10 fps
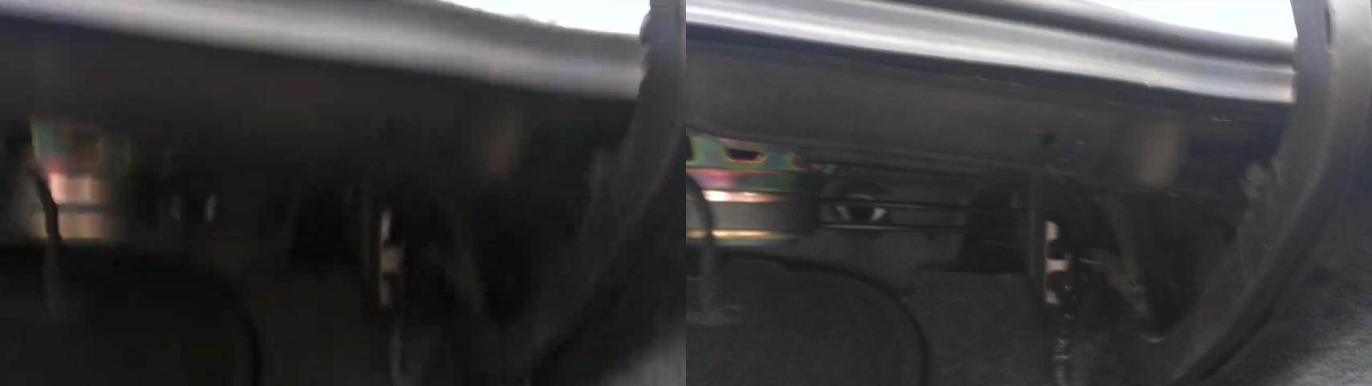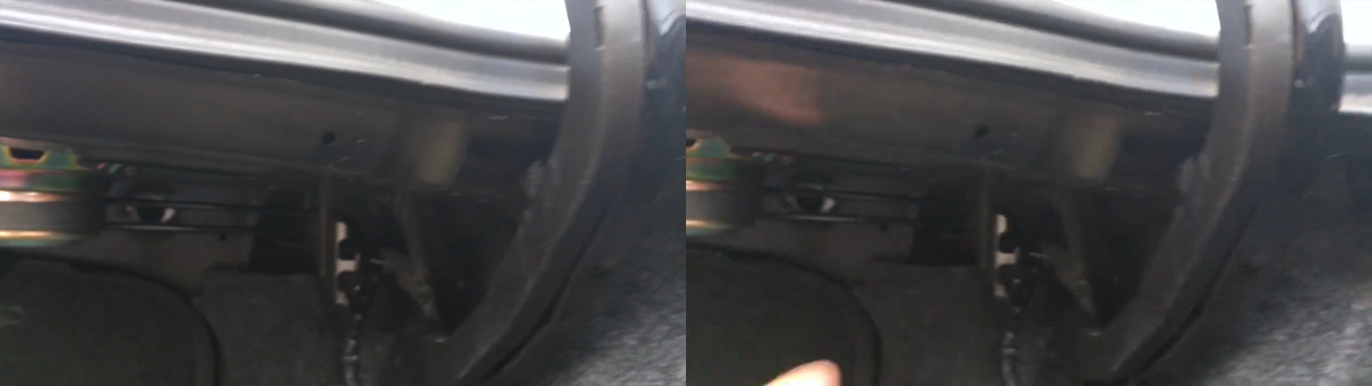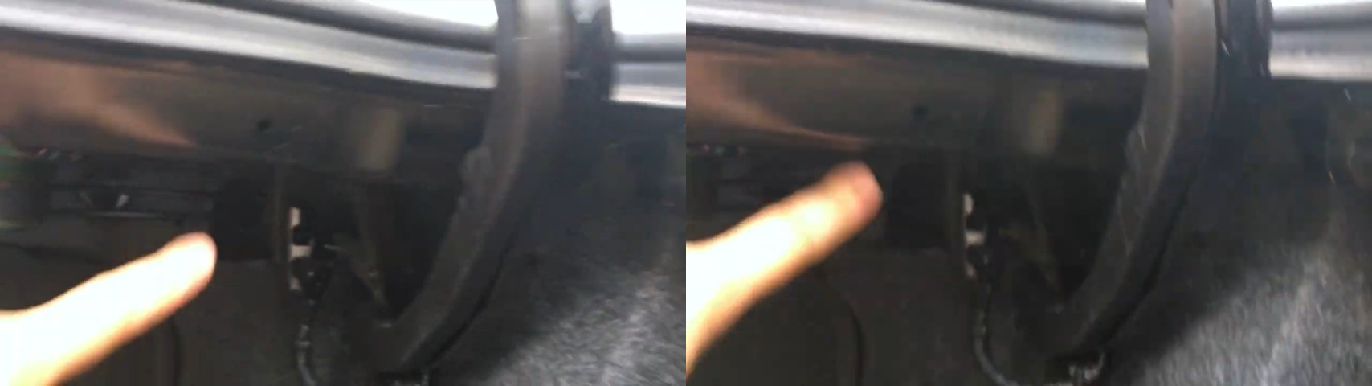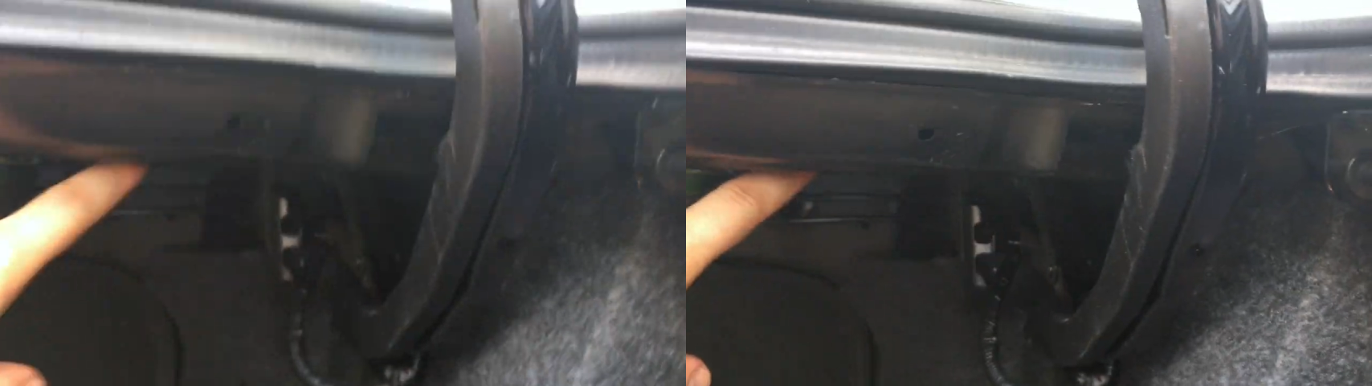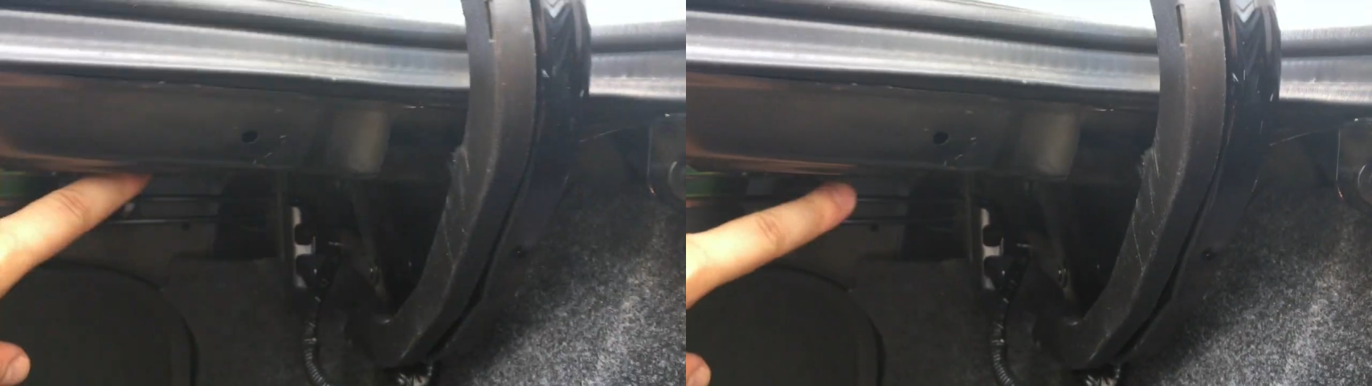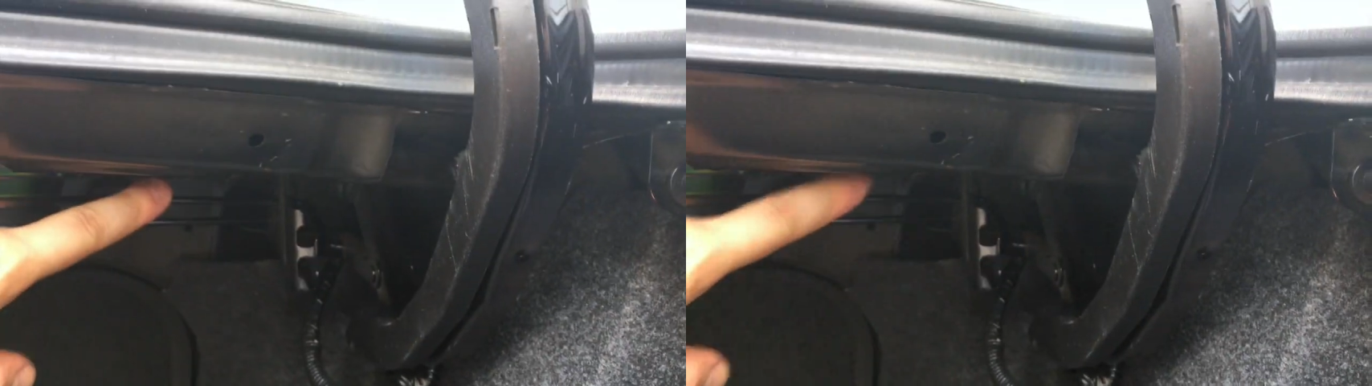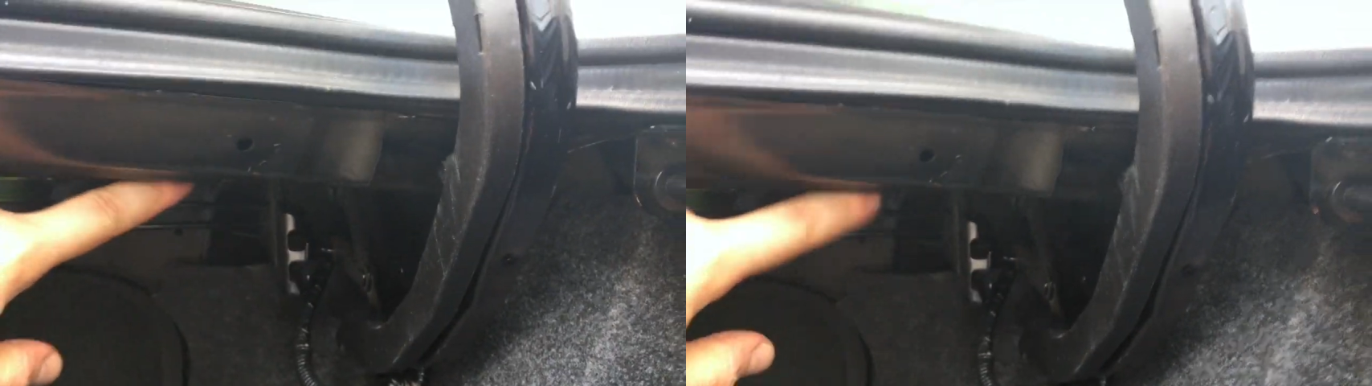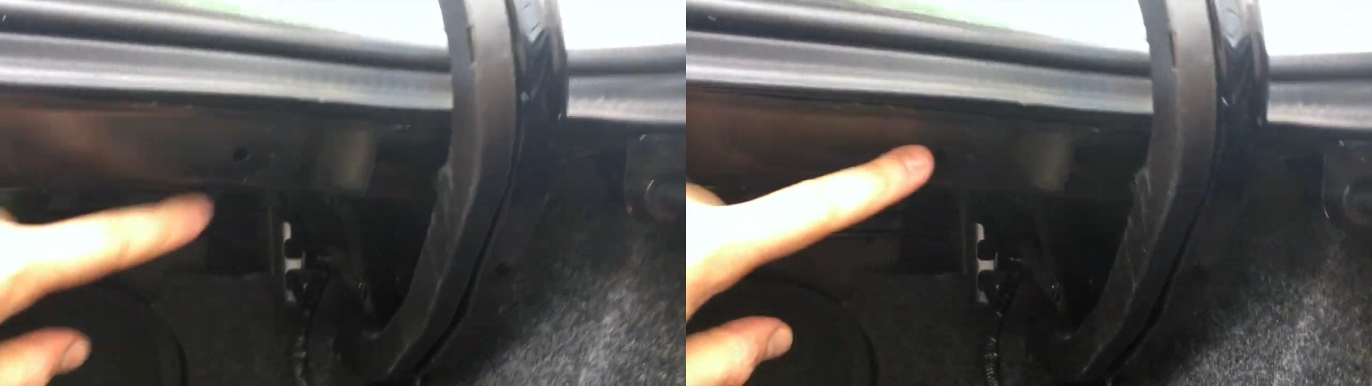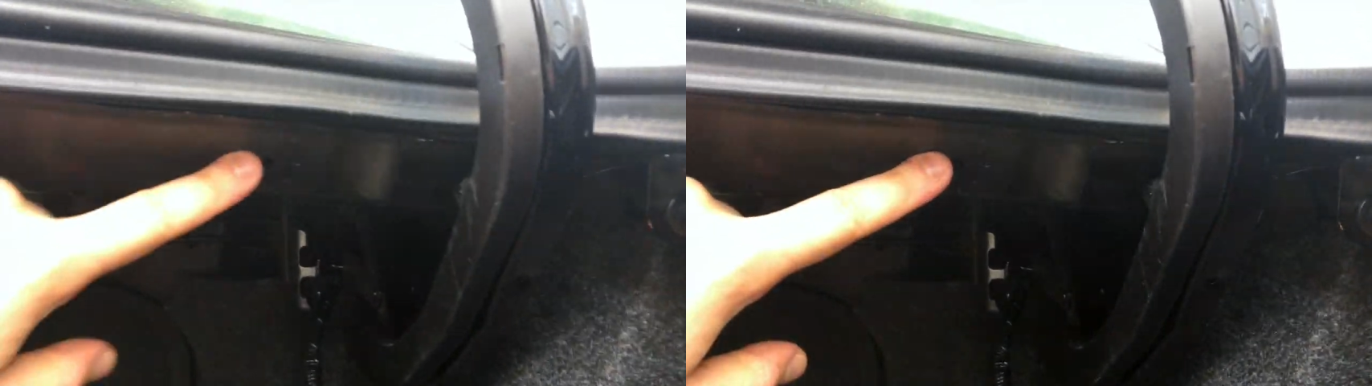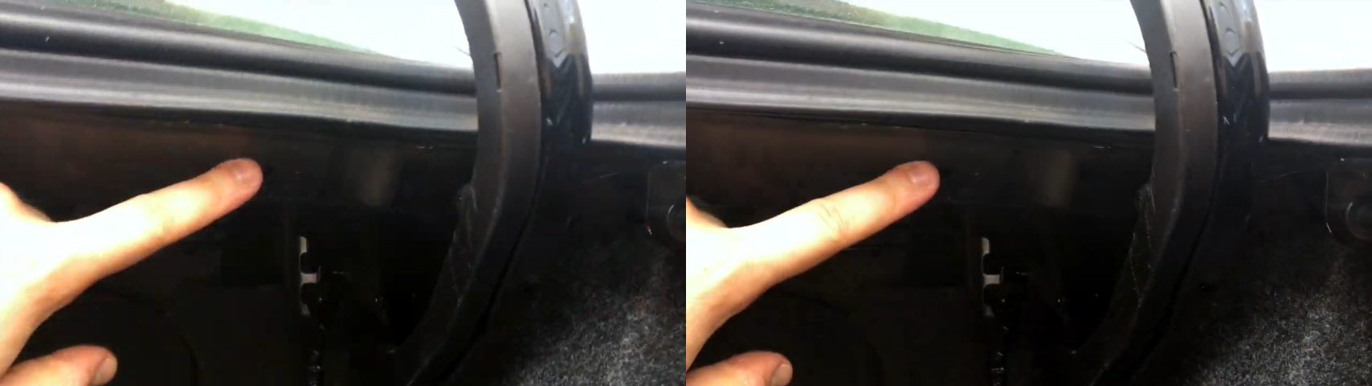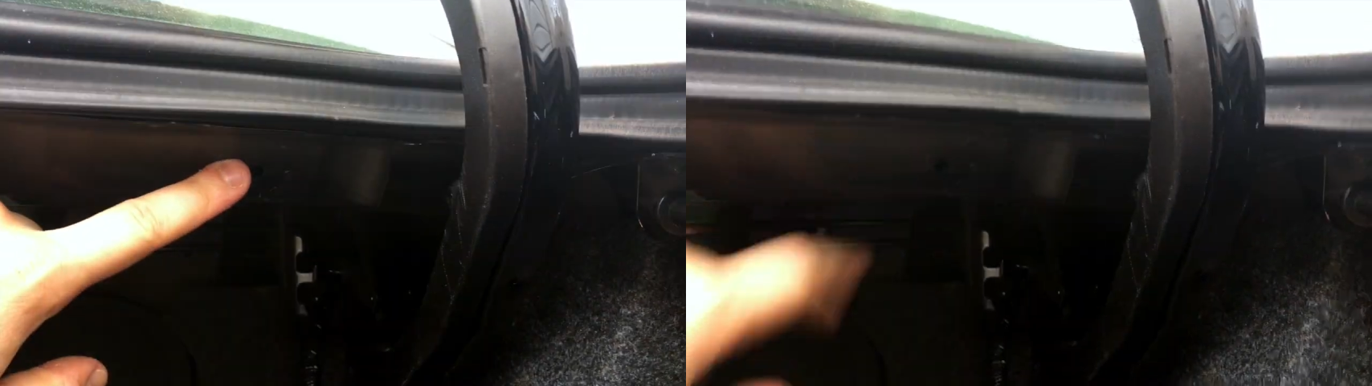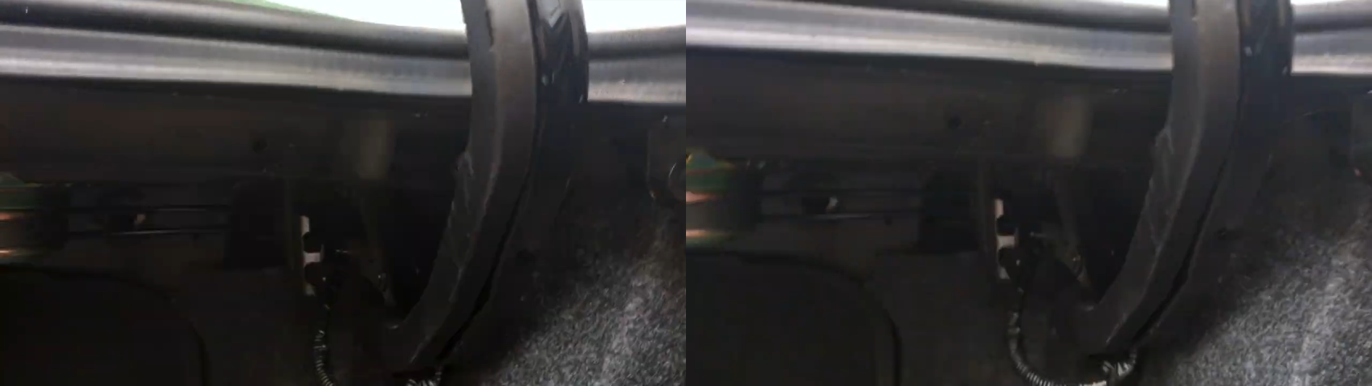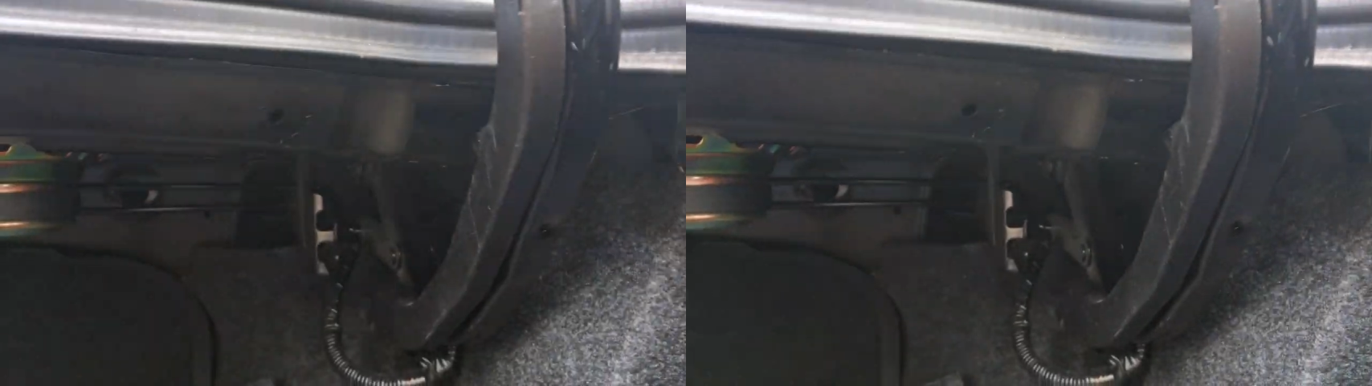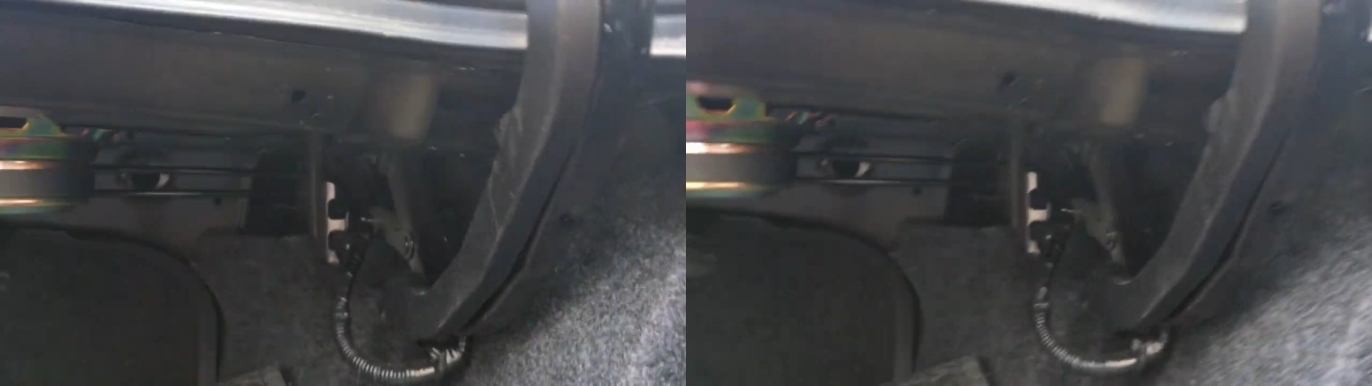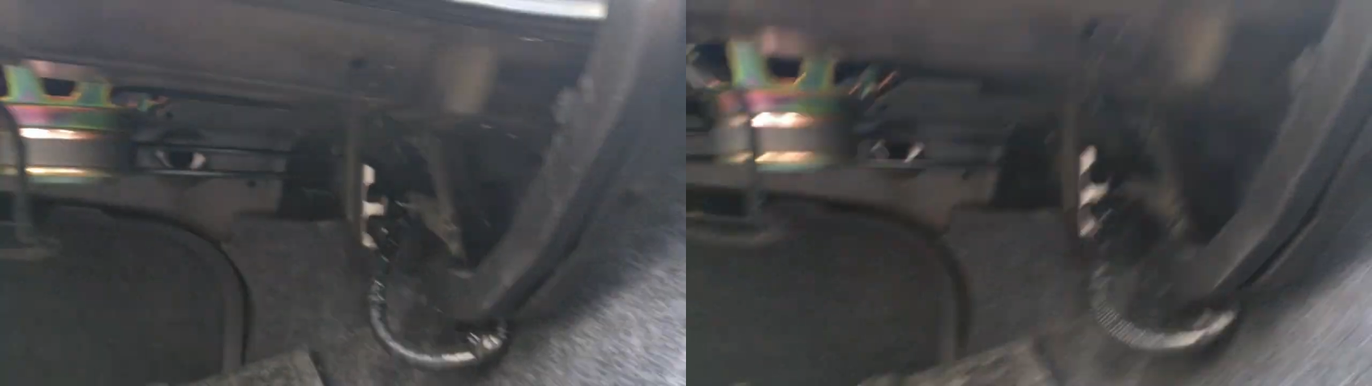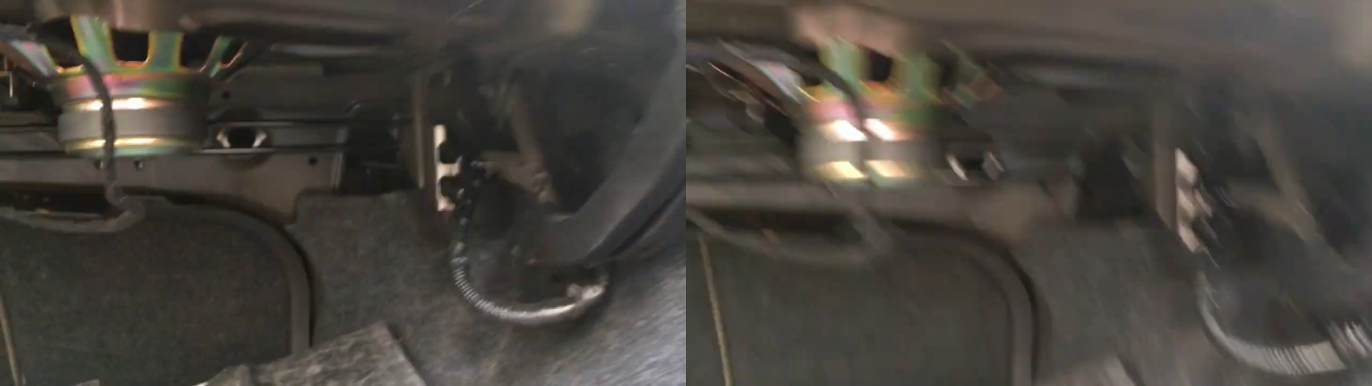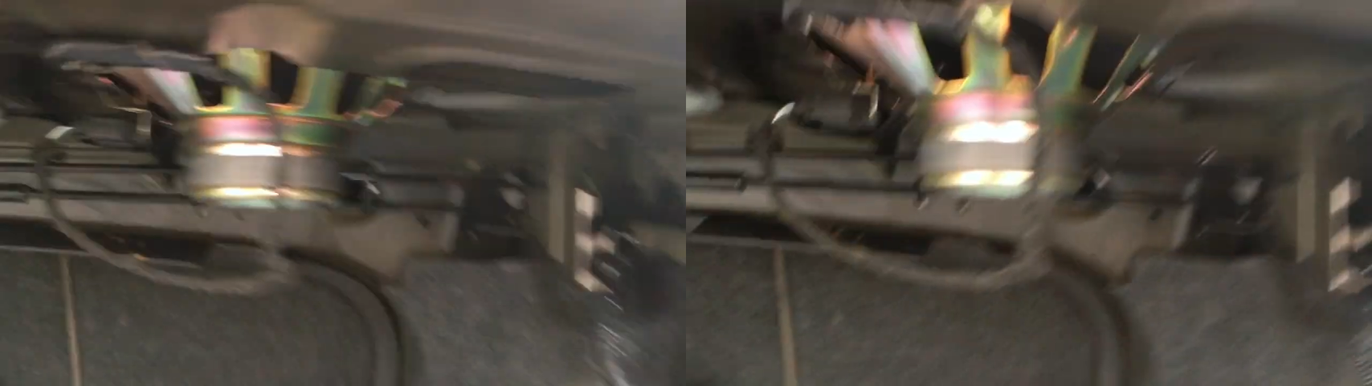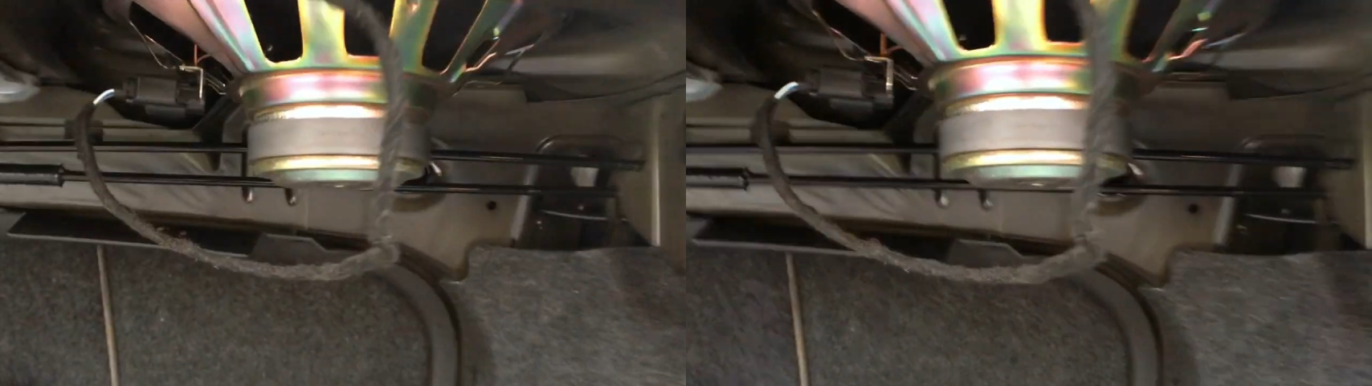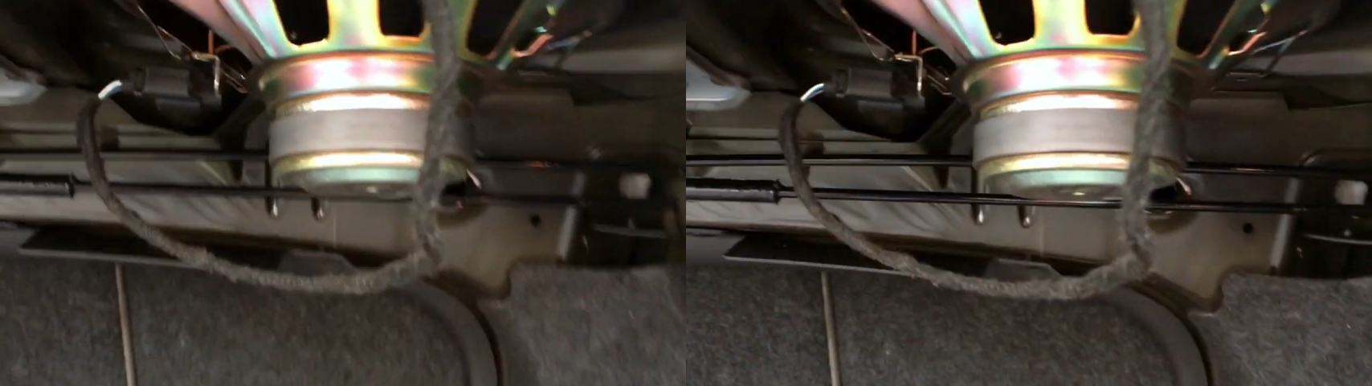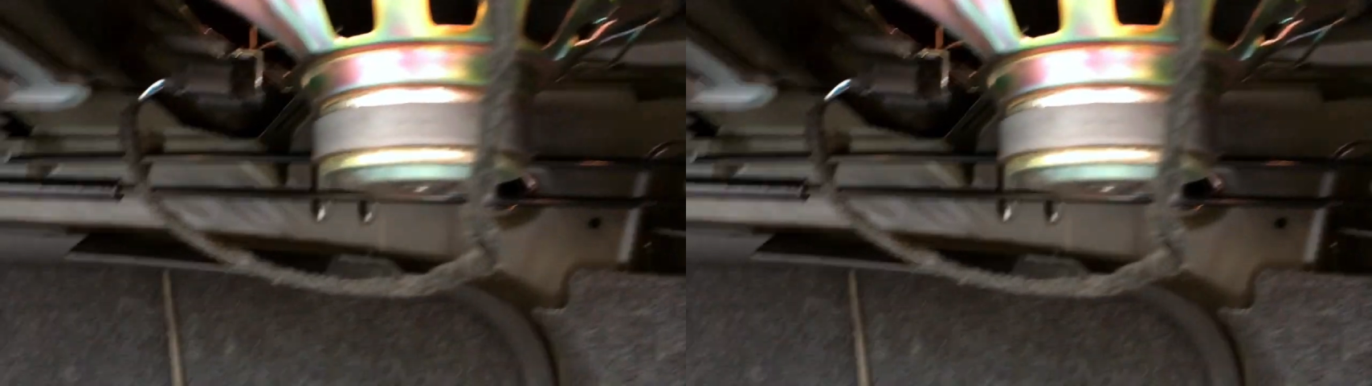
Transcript: No face is visible, so there are no lips to read.